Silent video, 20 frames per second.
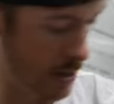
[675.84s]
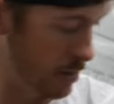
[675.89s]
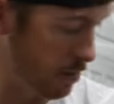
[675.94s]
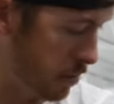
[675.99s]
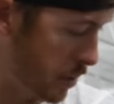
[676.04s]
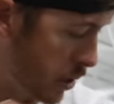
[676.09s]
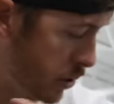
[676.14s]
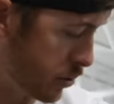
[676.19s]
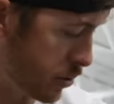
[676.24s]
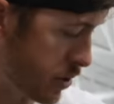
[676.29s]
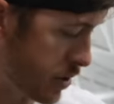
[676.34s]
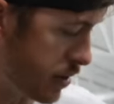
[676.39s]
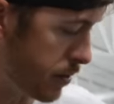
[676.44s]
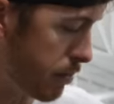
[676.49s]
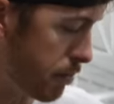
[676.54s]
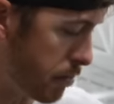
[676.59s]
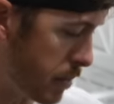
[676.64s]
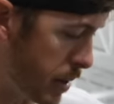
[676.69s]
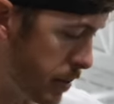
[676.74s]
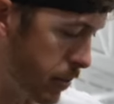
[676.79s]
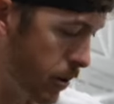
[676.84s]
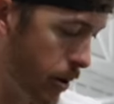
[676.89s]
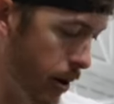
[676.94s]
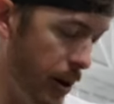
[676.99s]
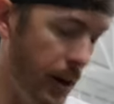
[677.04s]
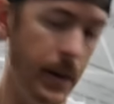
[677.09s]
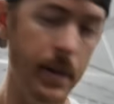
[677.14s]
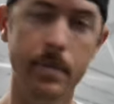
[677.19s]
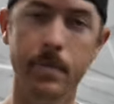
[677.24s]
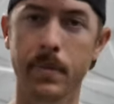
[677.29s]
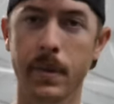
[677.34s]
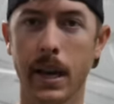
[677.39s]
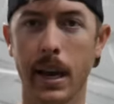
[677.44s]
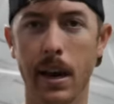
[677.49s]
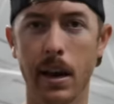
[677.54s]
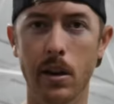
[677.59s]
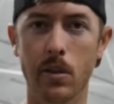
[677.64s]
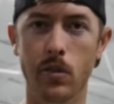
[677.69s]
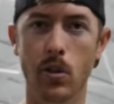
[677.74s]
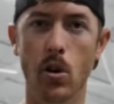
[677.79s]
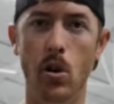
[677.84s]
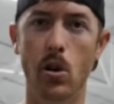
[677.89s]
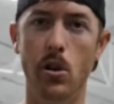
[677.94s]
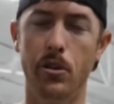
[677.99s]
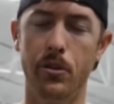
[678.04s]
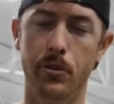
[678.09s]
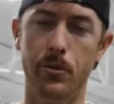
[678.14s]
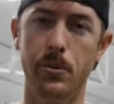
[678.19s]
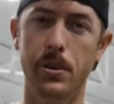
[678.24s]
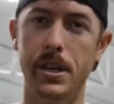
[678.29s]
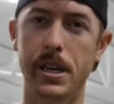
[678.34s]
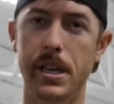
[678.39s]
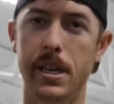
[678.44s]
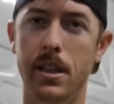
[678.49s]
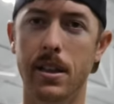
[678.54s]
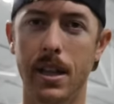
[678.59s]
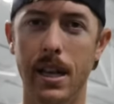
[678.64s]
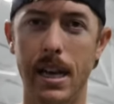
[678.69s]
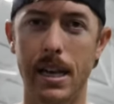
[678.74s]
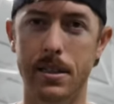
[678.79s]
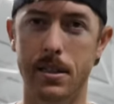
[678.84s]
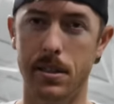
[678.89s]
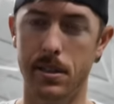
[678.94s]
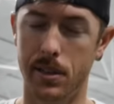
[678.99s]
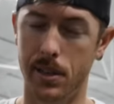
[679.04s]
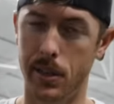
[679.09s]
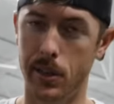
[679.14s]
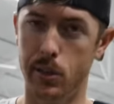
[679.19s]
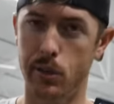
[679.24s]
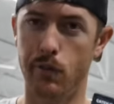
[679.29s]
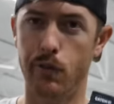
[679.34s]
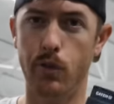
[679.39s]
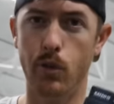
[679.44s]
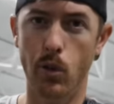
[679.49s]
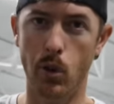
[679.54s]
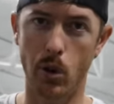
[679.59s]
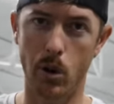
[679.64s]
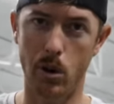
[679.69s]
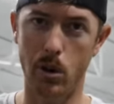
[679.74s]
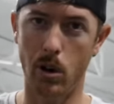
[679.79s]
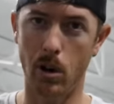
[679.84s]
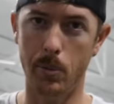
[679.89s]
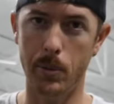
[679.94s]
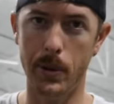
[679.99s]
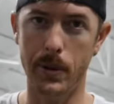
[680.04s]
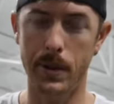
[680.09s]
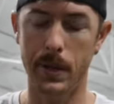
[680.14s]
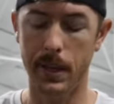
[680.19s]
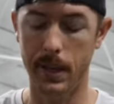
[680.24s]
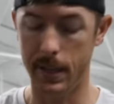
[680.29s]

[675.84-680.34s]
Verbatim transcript: the most memory out of all three classes is fluorocarbon.